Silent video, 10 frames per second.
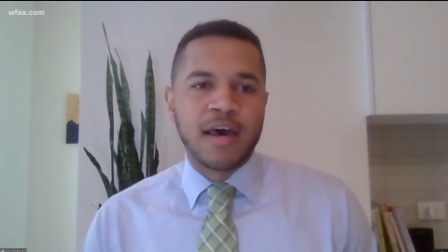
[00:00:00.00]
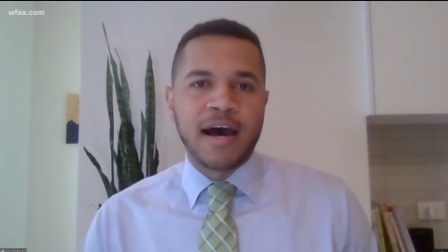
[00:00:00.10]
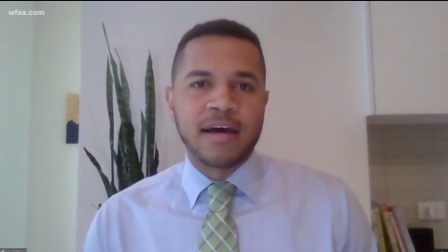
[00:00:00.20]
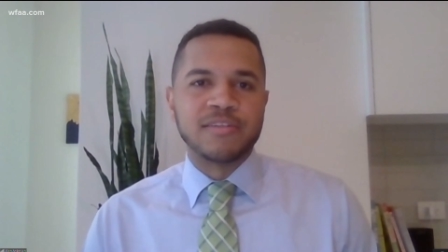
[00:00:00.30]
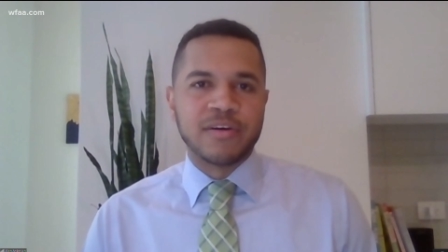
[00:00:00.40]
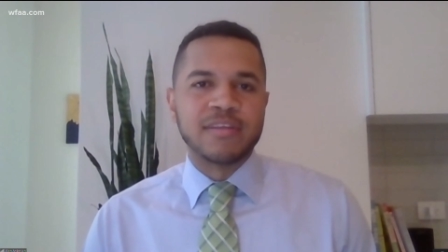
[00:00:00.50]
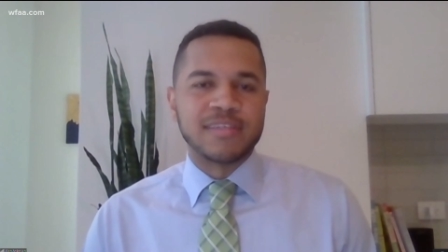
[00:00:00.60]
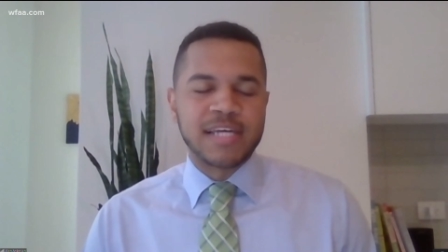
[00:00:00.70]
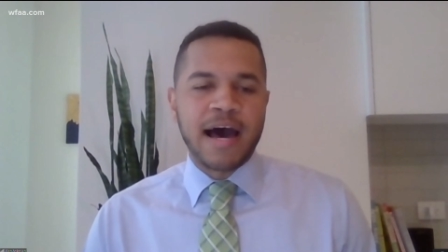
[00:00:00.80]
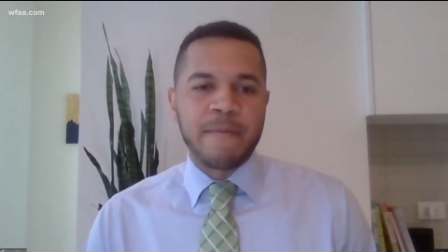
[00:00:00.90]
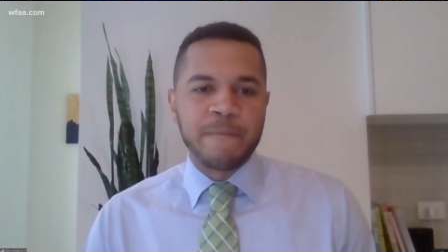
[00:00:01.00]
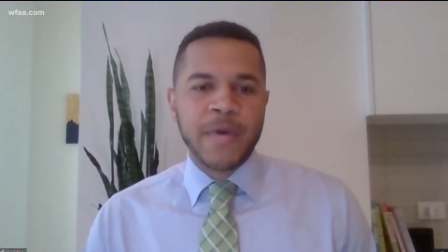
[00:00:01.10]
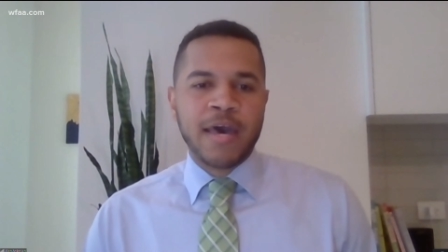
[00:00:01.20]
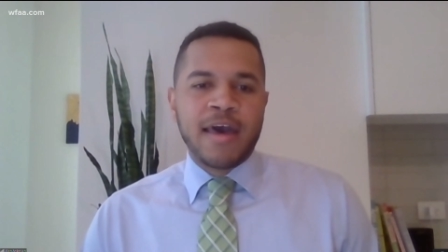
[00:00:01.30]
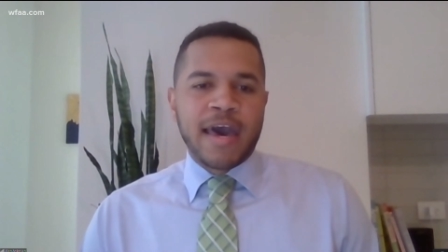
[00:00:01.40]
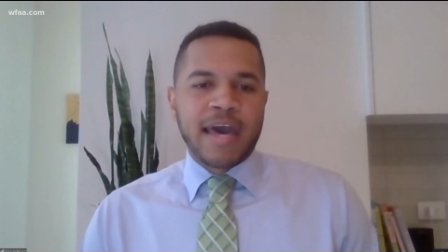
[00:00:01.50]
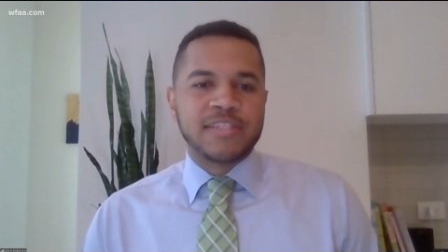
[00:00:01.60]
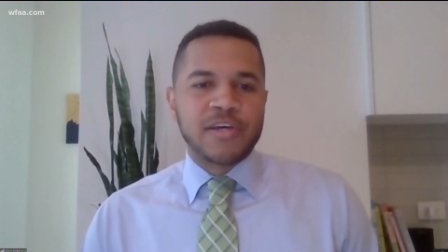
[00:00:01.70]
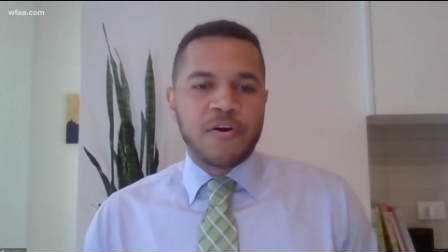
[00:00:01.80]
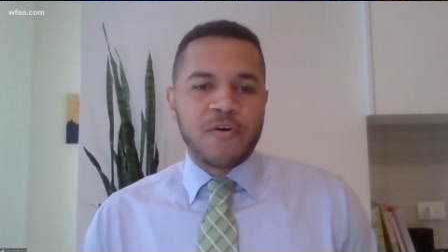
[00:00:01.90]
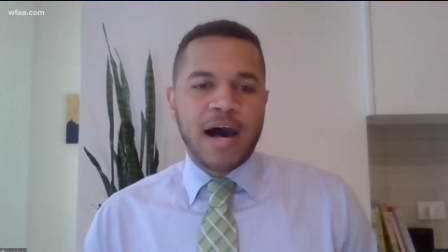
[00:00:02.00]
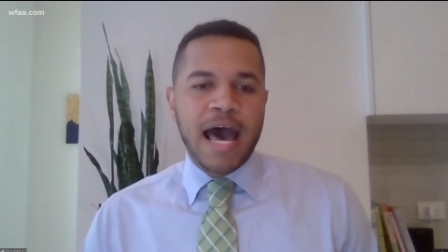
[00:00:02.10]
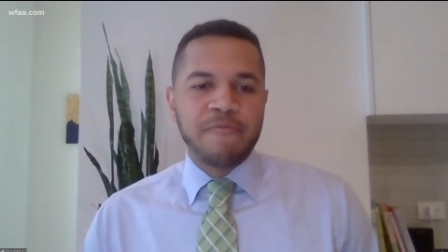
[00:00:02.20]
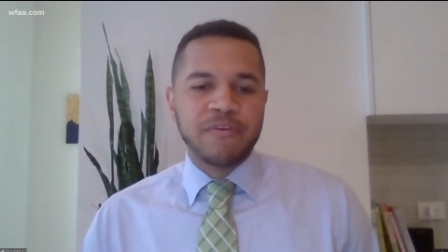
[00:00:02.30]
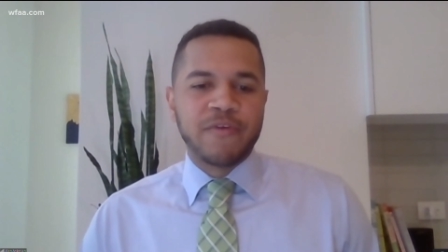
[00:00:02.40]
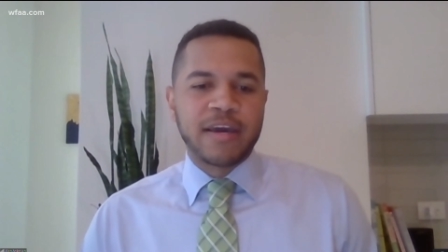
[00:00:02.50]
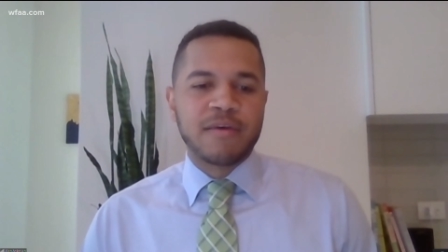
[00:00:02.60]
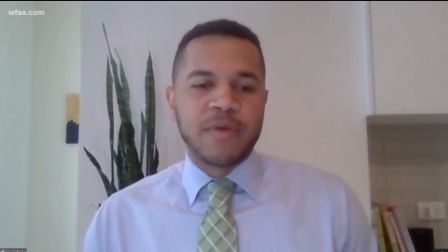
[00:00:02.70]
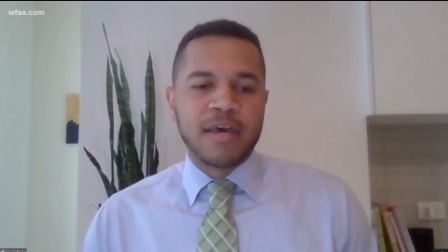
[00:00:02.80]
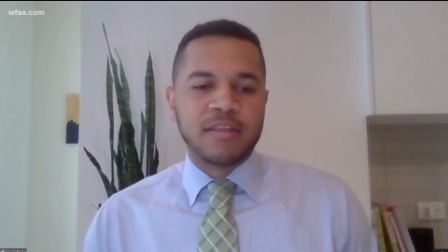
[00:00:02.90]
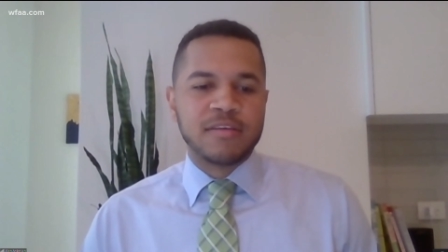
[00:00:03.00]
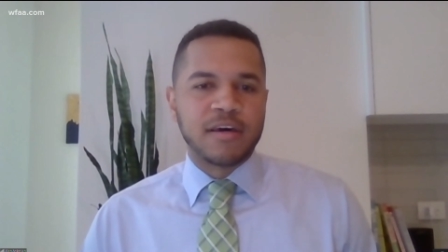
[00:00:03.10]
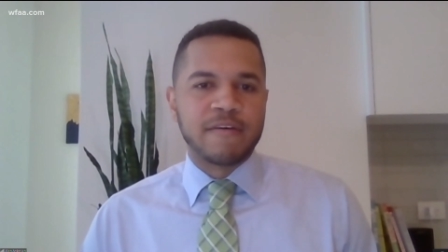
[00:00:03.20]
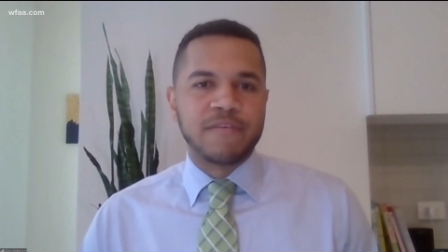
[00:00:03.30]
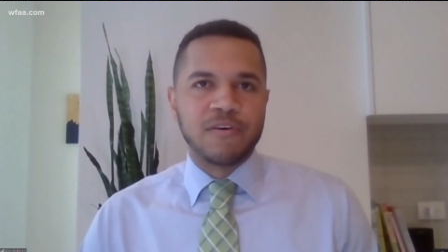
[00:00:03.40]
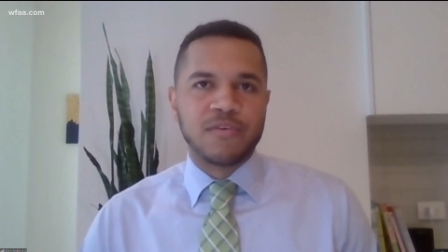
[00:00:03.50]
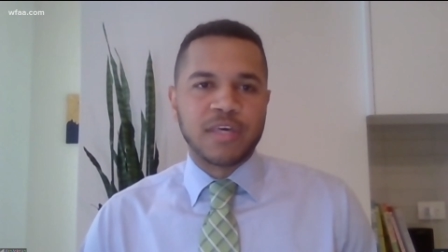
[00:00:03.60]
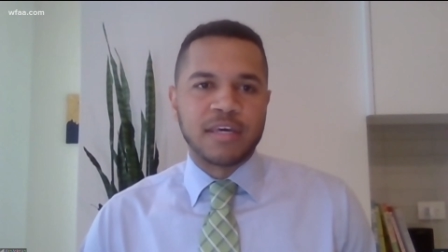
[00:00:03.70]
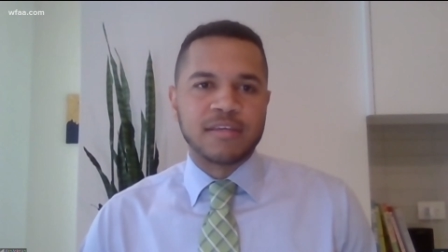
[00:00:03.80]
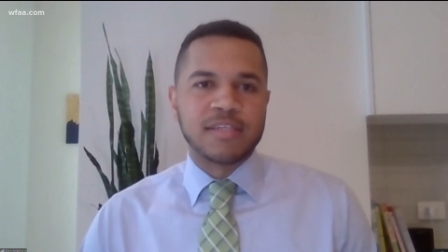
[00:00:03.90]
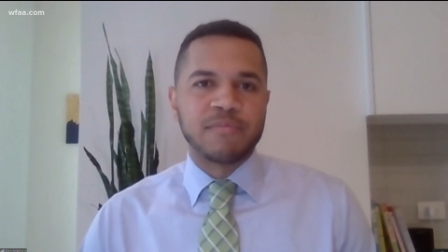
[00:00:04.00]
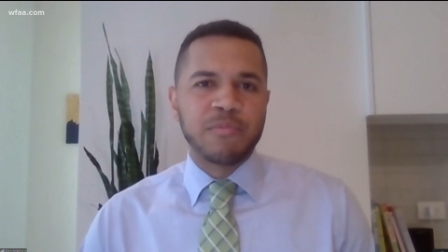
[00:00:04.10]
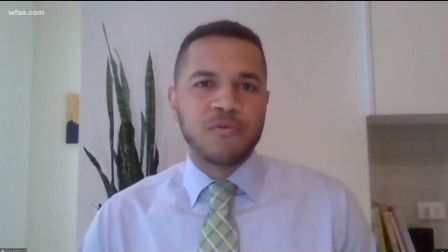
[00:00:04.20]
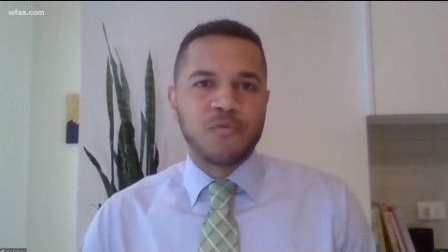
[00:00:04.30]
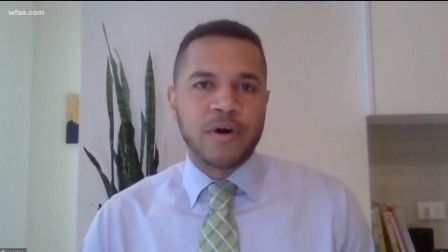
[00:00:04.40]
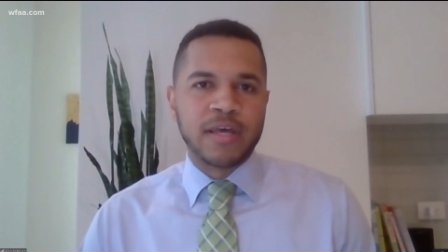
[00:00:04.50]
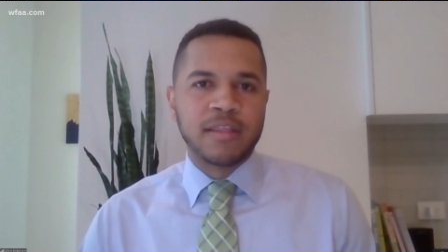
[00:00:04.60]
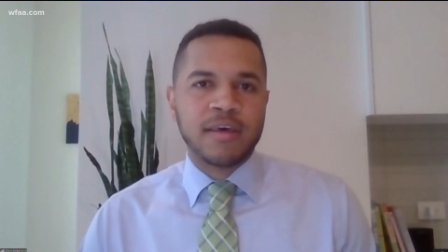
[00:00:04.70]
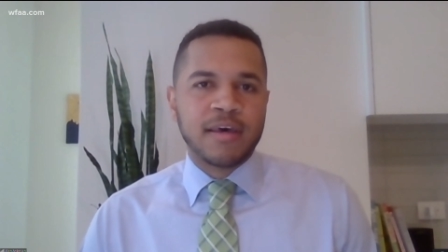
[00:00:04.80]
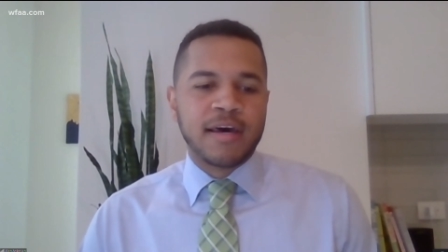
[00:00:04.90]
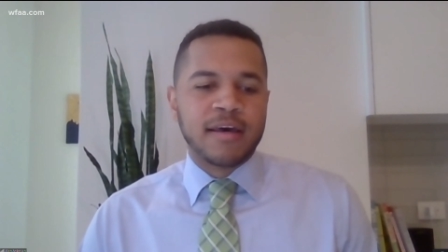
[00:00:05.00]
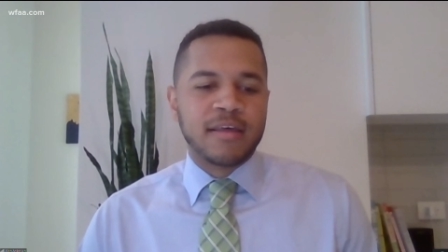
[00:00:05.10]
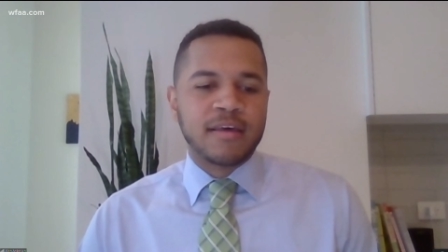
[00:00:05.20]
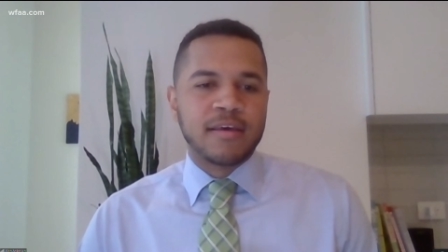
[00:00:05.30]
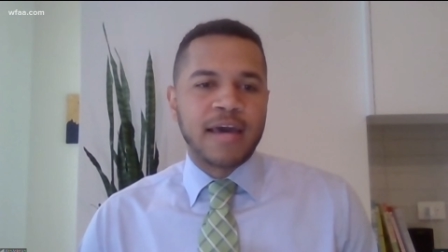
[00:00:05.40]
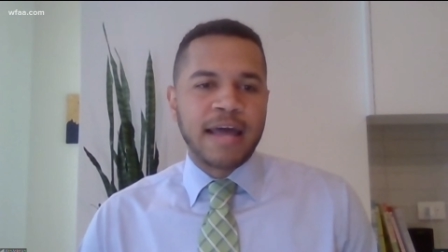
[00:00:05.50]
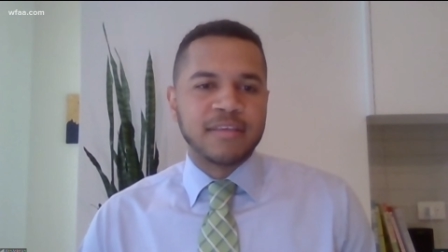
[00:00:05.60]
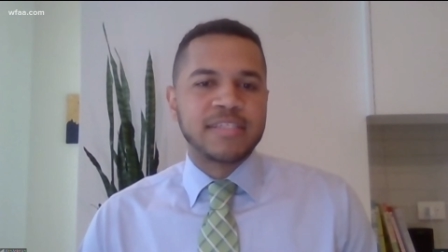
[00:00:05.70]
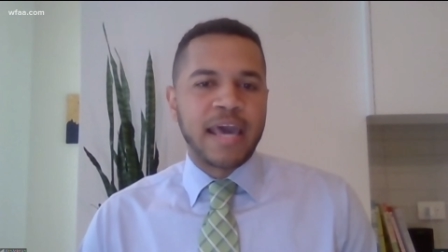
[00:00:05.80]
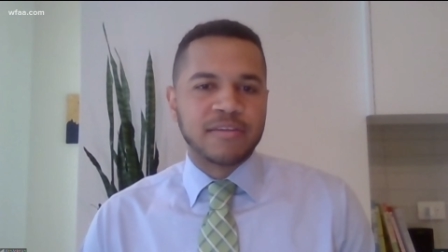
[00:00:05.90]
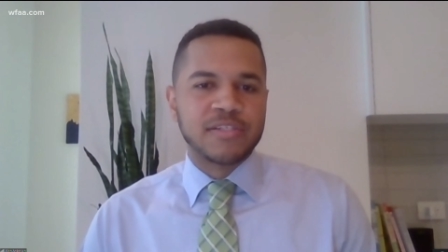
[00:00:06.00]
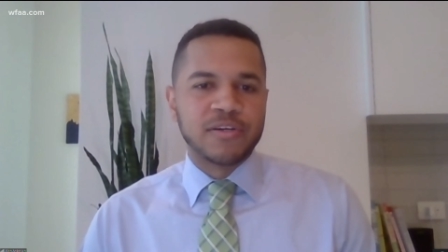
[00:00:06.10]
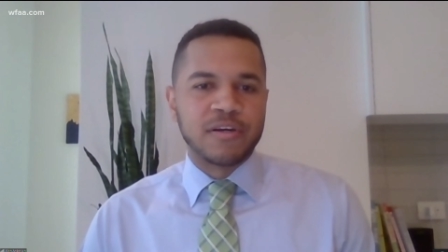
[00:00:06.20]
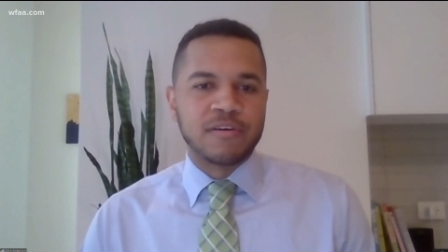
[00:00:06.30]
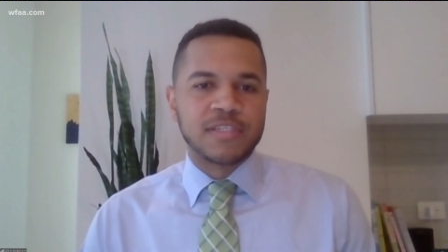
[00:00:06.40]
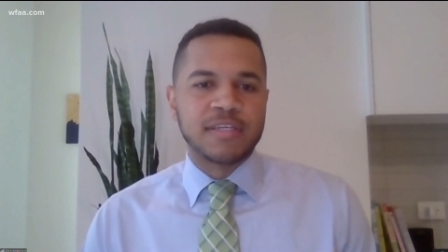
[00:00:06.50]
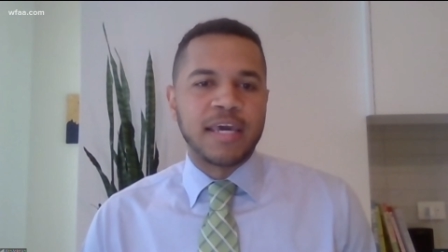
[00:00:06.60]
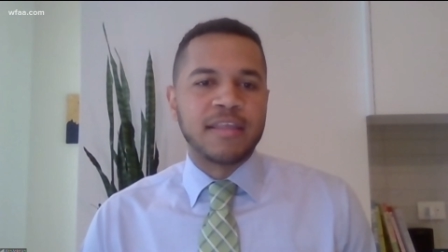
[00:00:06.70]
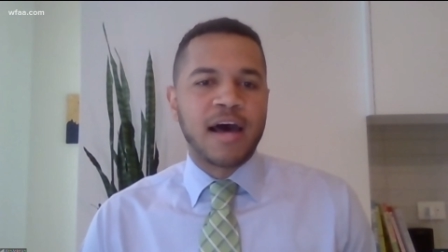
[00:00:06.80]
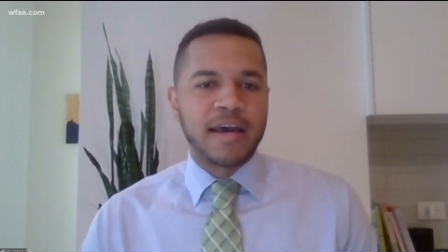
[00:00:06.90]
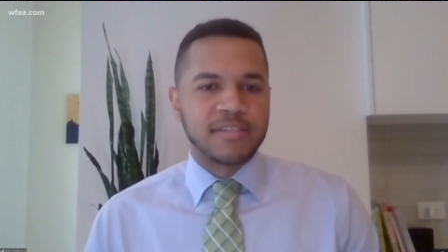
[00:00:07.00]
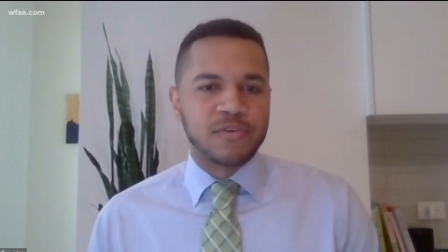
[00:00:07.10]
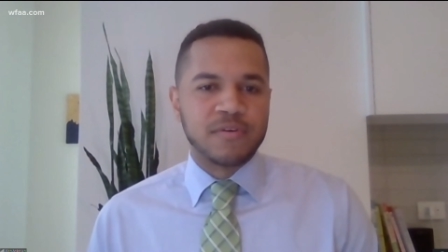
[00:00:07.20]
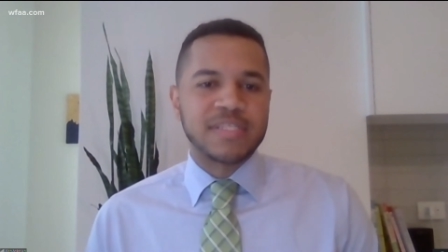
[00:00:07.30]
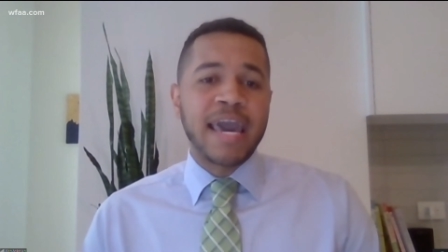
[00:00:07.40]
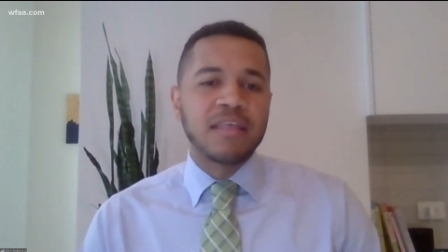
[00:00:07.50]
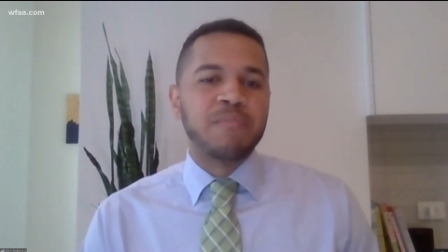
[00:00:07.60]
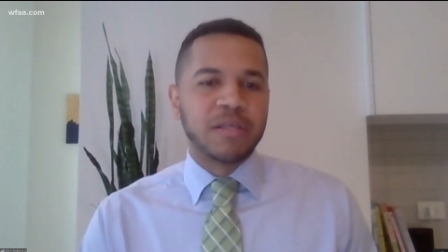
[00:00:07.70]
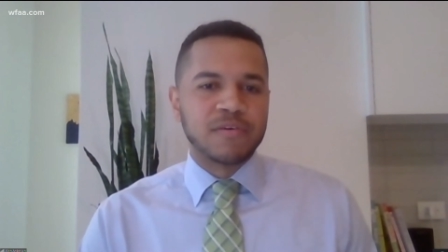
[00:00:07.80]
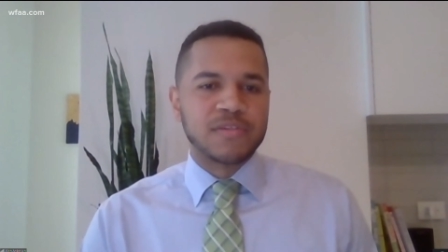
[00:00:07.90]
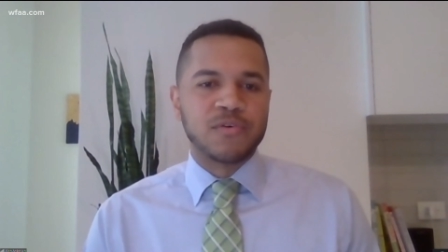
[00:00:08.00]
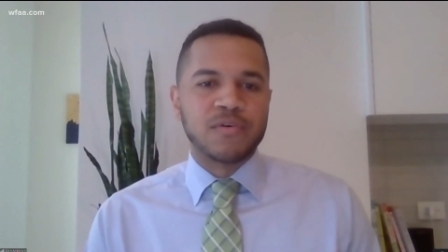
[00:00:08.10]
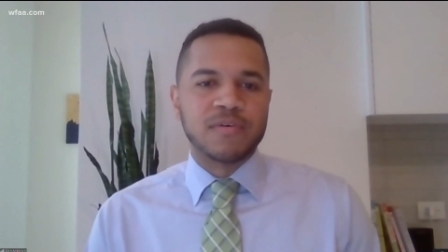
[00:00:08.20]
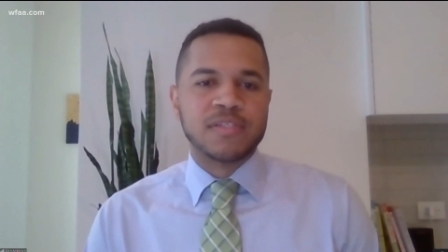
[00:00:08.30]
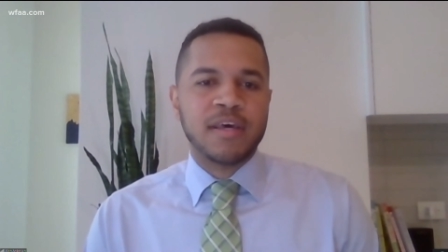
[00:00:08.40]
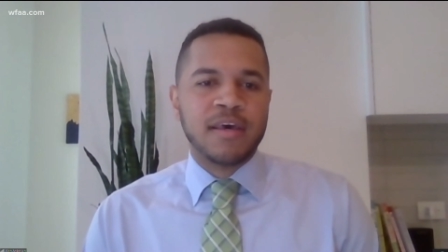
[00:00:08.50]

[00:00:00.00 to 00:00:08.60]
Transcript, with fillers: uh, during this time. And so, I would recommend a few things. Um, number one, guidance counselors in high schools and in middle schools